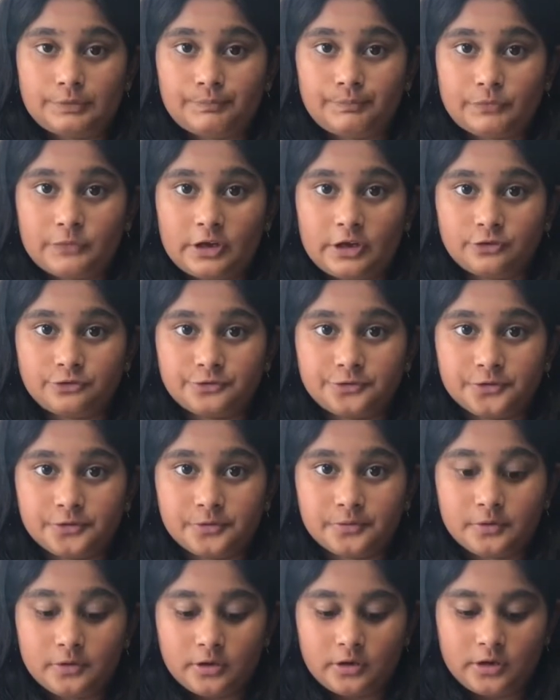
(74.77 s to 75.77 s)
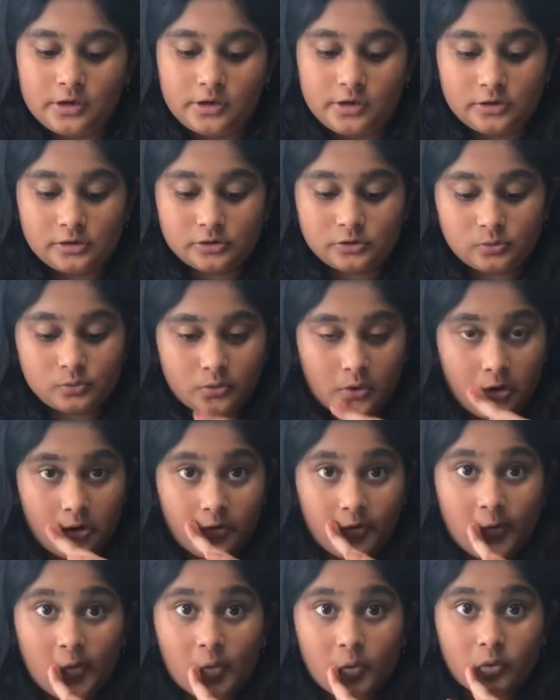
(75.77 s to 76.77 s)
tension, and all
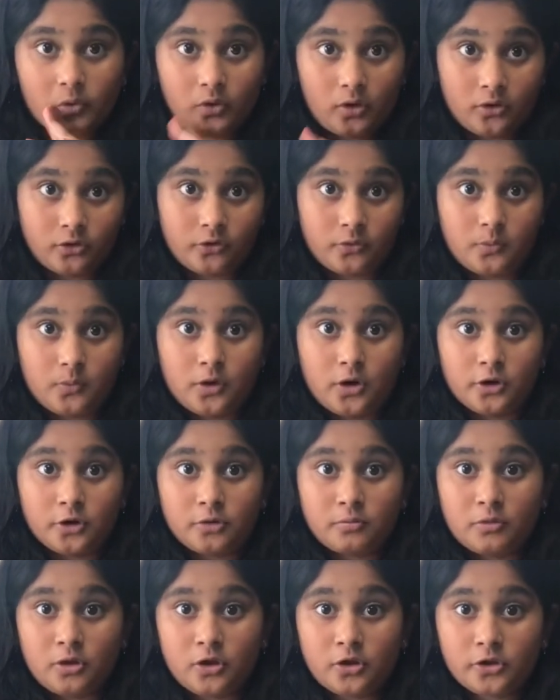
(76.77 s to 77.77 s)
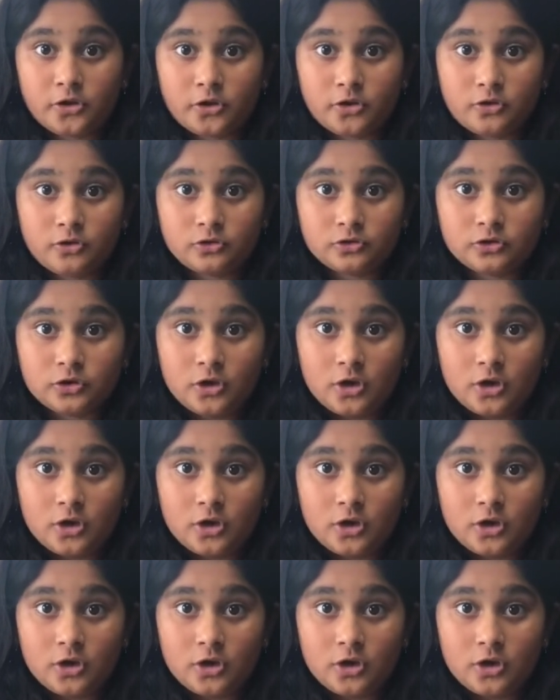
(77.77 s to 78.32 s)
the water molecules